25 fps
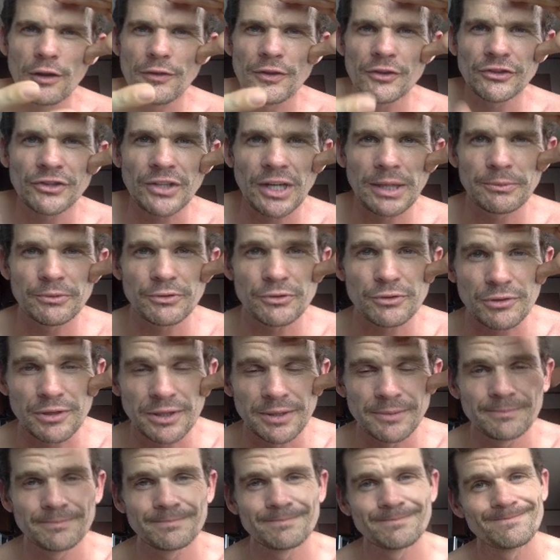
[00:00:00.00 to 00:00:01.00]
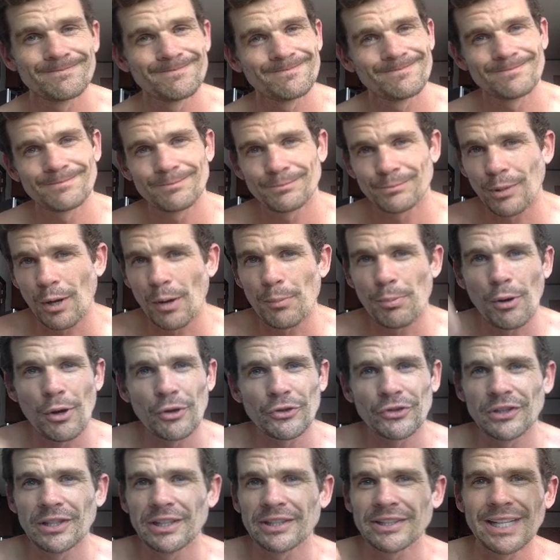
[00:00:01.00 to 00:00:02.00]
on the same street. I'll
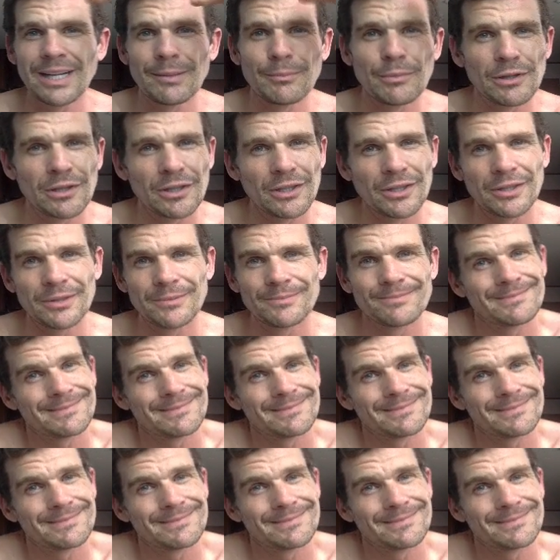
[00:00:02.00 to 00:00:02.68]
post a link down below.